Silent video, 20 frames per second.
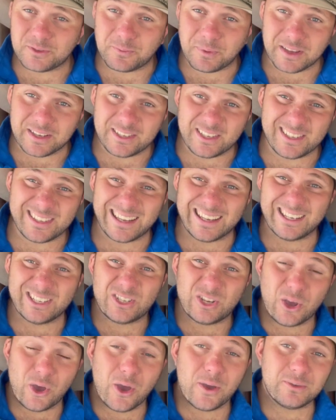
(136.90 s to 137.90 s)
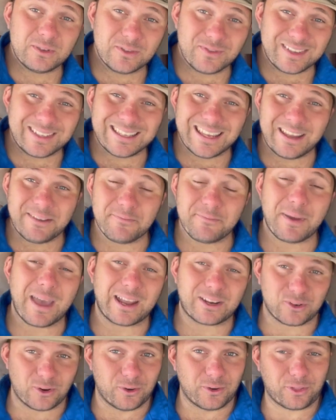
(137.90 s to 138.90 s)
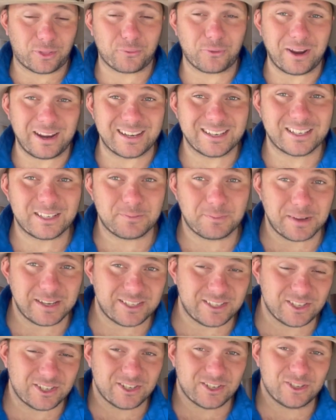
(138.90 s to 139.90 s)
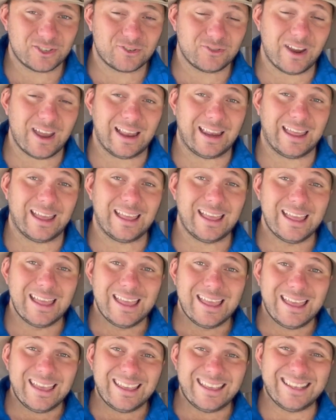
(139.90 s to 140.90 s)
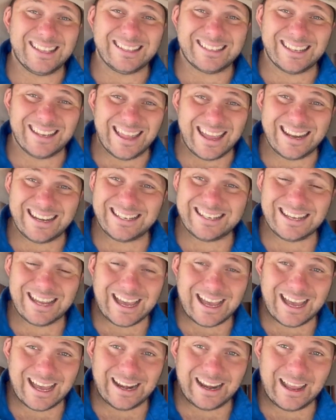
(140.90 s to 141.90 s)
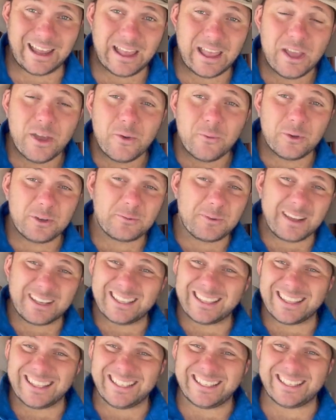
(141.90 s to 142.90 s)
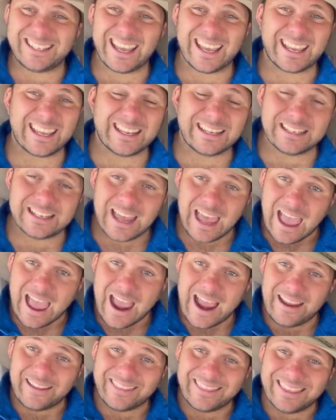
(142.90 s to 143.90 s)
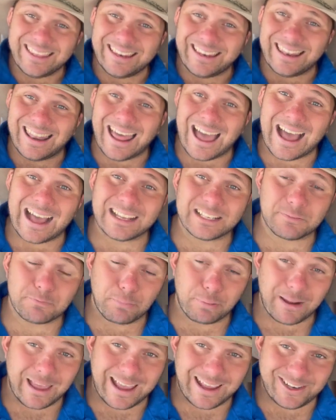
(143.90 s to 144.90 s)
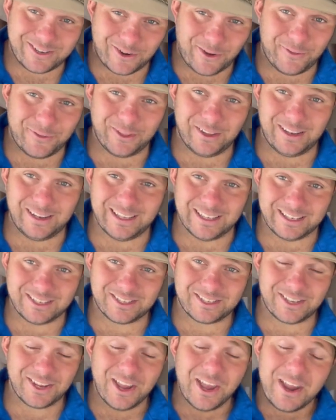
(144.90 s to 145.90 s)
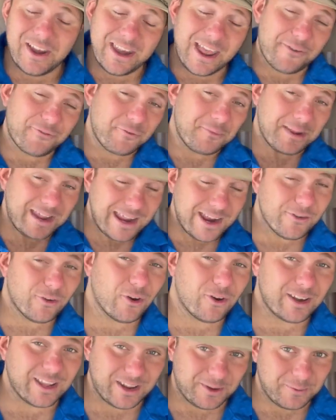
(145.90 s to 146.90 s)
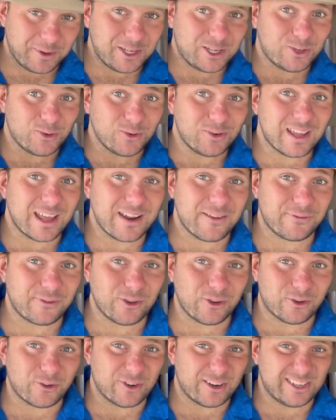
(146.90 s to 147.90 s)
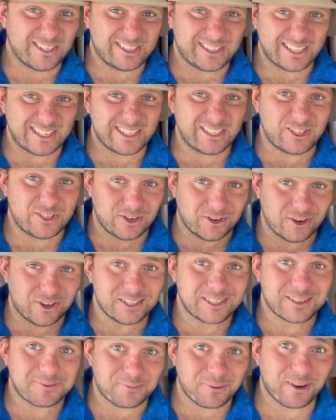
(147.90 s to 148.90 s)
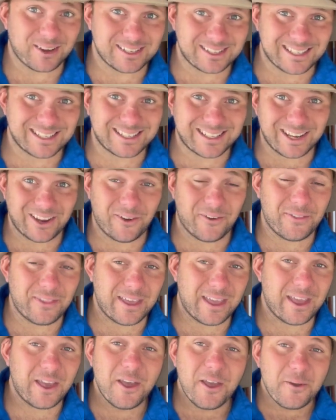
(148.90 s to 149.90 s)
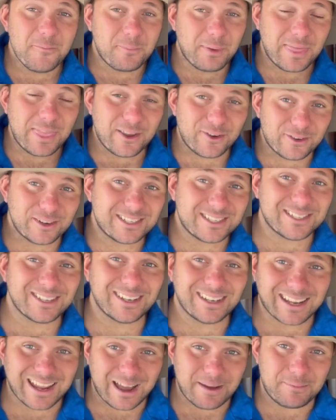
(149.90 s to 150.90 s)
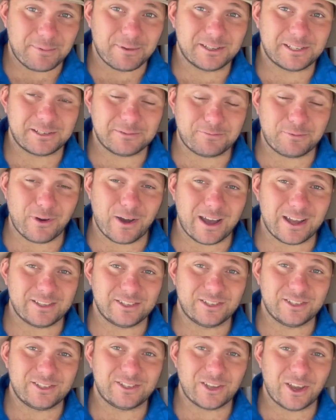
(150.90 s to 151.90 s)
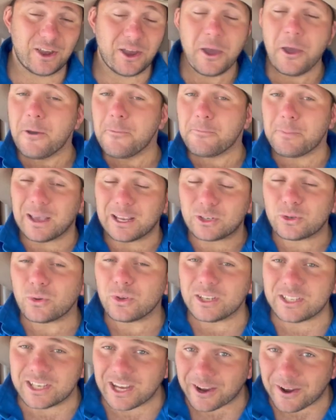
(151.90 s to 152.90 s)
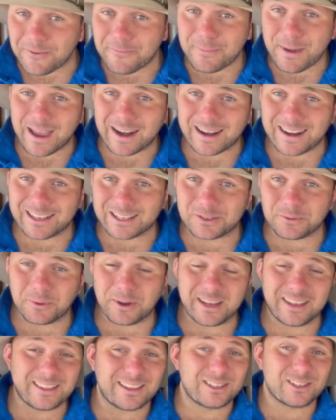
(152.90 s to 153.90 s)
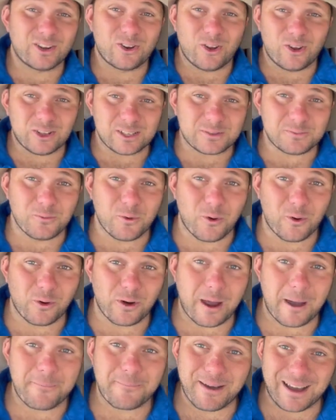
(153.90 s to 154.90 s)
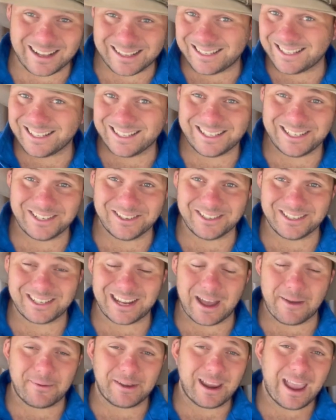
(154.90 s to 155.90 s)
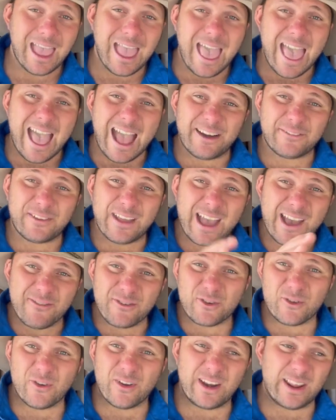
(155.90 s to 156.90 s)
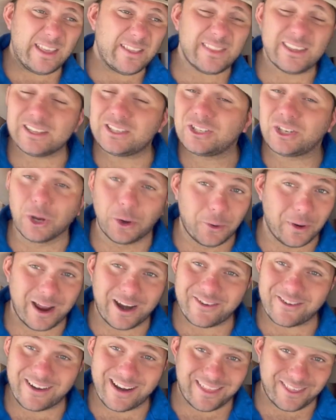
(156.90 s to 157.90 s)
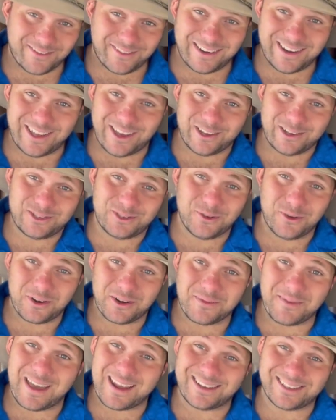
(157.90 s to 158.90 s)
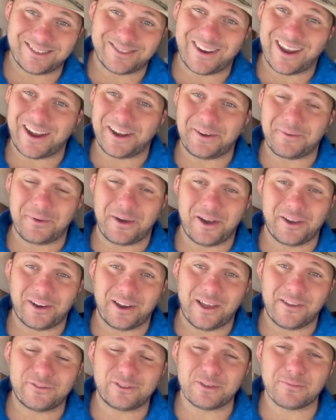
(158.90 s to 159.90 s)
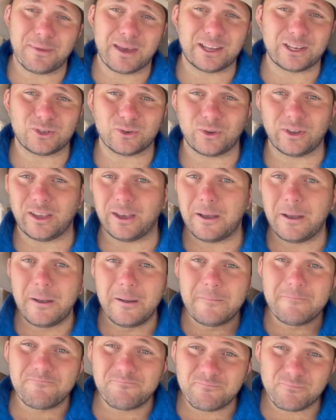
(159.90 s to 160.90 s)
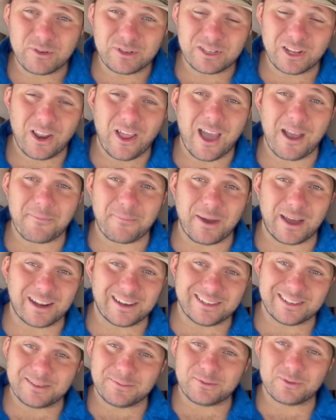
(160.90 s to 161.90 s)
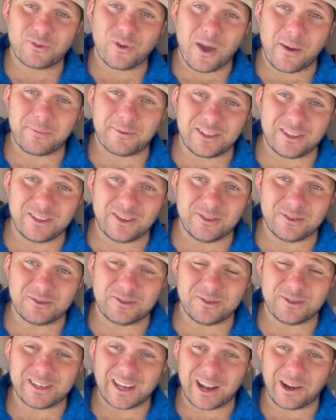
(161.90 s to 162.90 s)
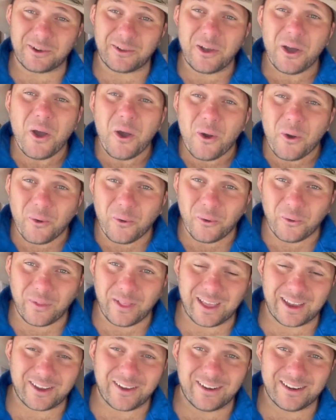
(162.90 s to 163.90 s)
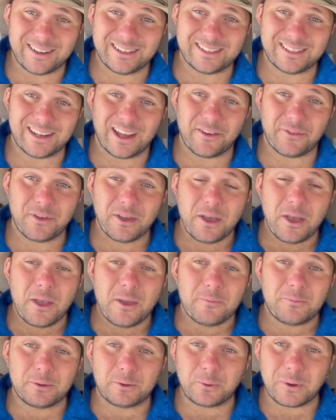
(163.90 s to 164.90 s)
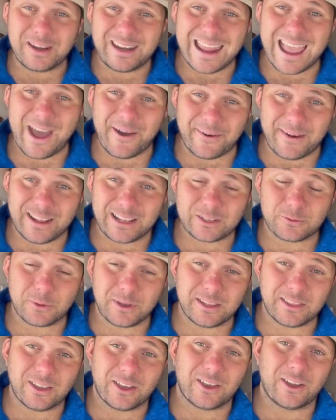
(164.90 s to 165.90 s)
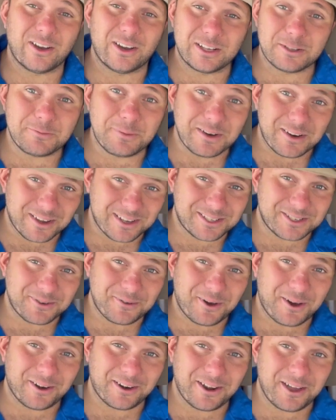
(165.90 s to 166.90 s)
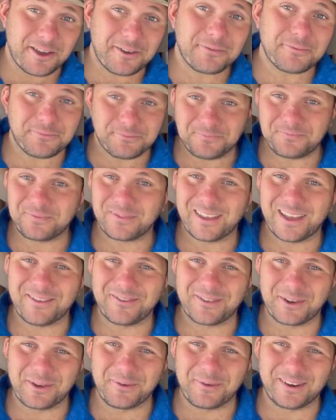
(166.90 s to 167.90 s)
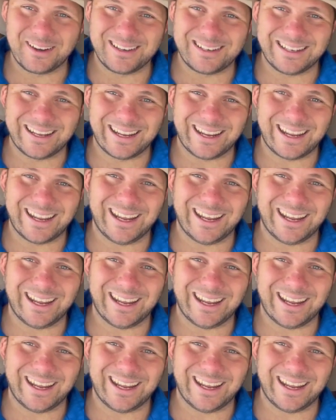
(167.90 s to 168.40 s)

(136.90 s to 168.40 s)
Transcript: species in terms of its impact on threatened species in Australia is lantana, which makes it the second and the last plant on the list. Now, from here on in, we should get a few critters that you're not surprised to see on there, but there is still a couple of surprises. So make sure you check on back next week. There's lots more uh, parts of this series coming. And if you haven't already, there's 200 other videos talking about Australian wildlife. So make sure you press the like button, subscribe to the YouTube channel, all that kind of stuff. Between now and next week though guys, be nice to wildlife, have a good one and take